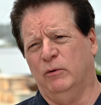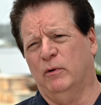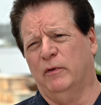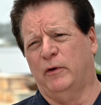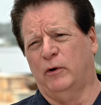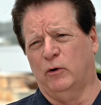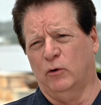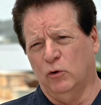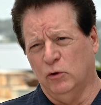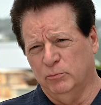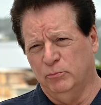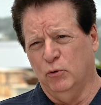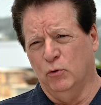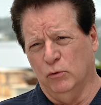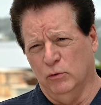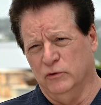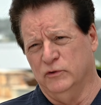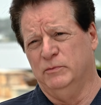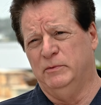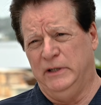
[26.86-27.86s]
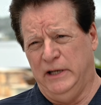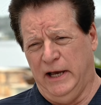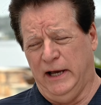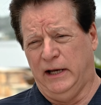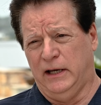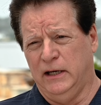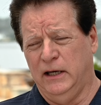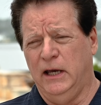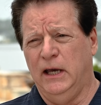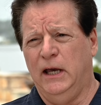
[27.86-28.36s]
with our old pool's
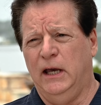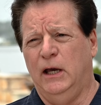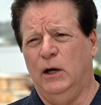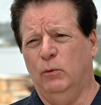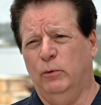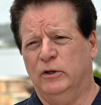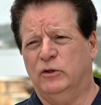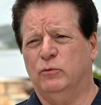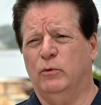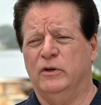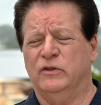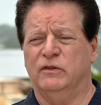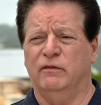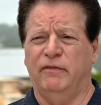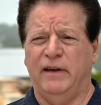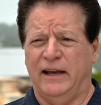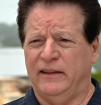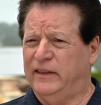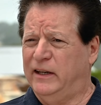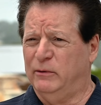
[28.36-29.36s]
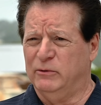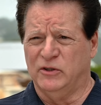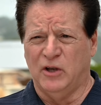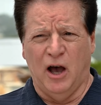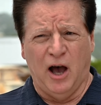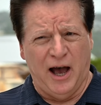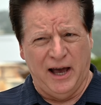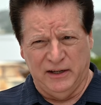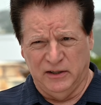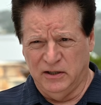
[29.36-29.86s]
deck, which was the fact that it was
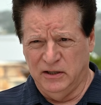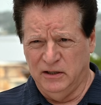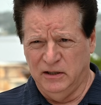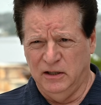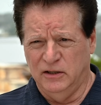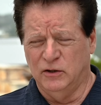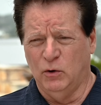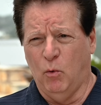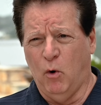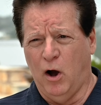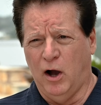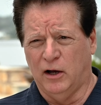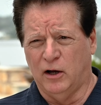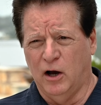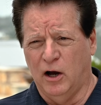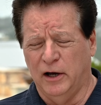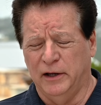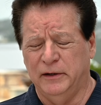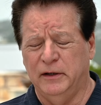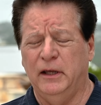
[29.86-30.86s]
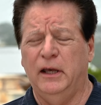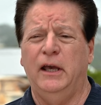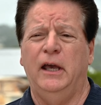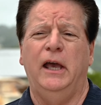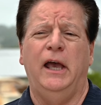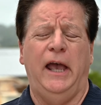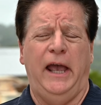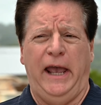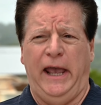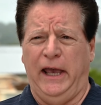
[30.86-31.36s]
hot to walk on,
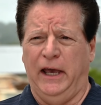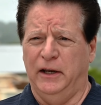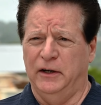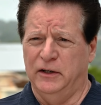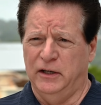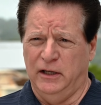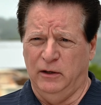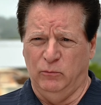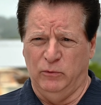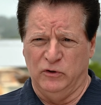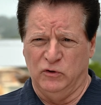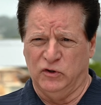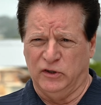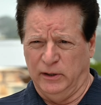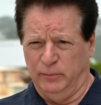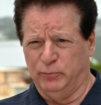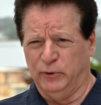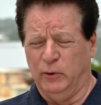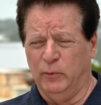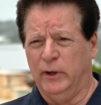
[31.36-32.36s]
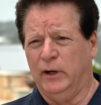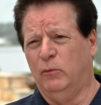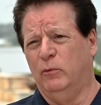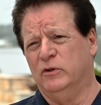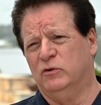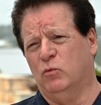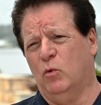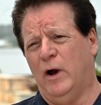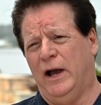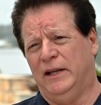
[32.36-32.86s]
and it was slippery when it
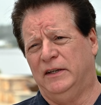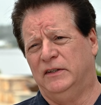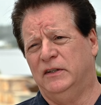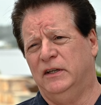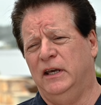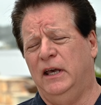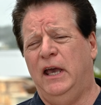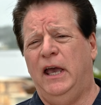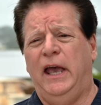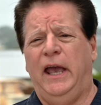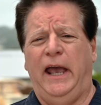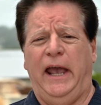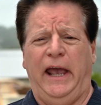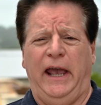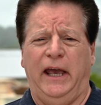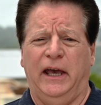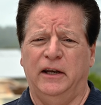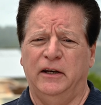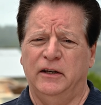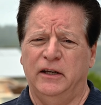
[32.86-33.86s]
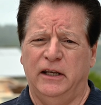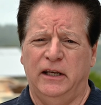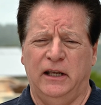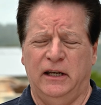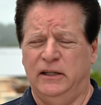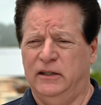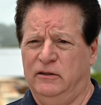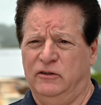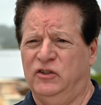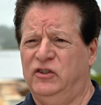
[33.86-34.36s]
was wet, and
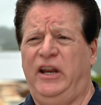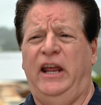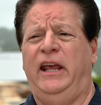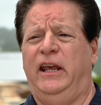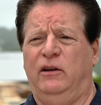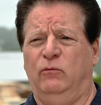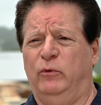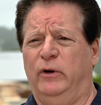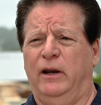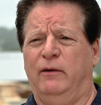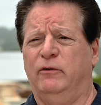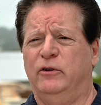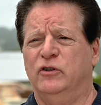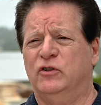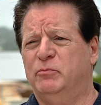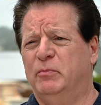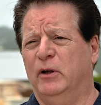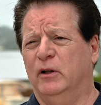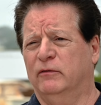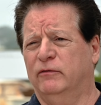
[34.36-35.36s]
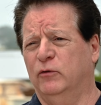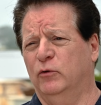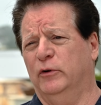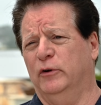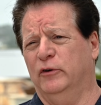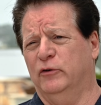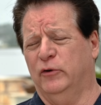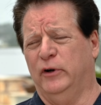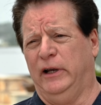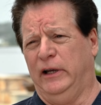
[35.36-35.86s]
it stained whenever you spilled food
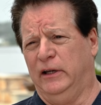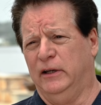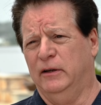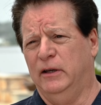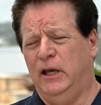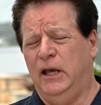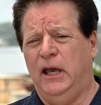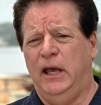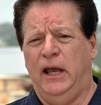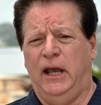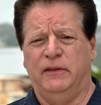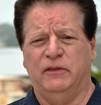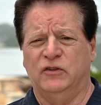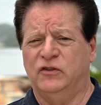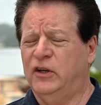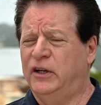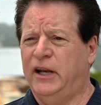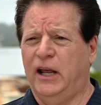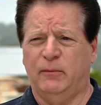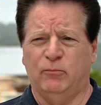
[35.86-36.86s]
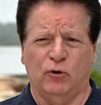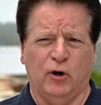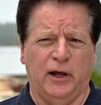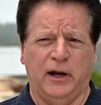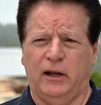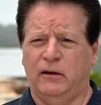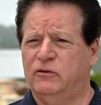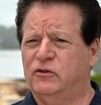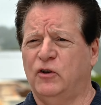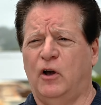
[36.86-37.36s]
or drink. And the SUNDEK
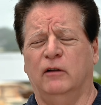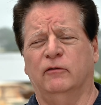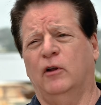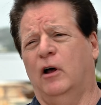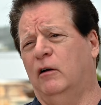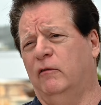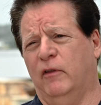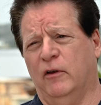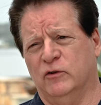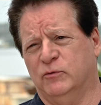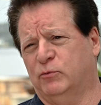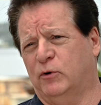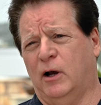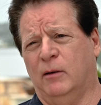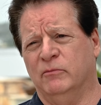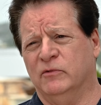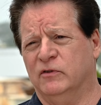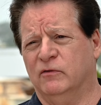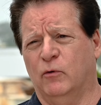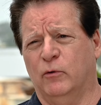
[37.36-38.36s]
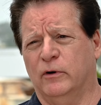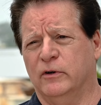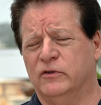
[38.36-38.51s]
product solved all of those problems for